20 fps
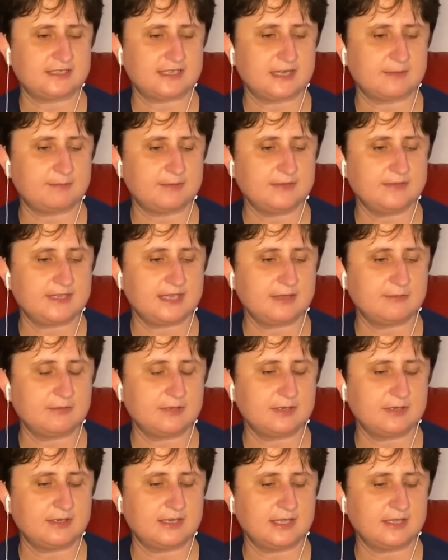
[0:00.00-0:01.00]
up and they
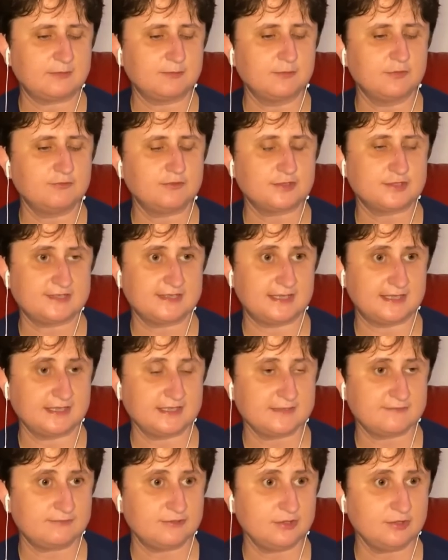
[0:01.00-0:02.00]
will like move your
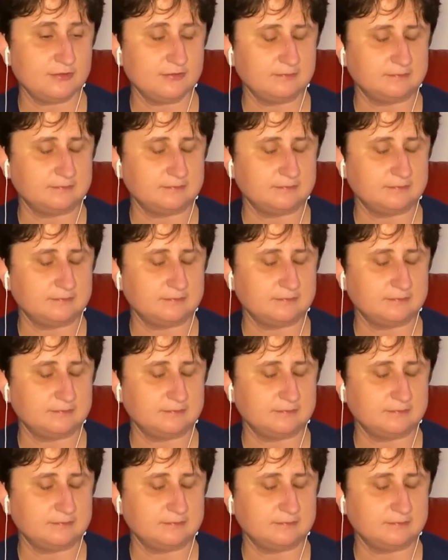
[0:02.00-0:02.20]
slides for you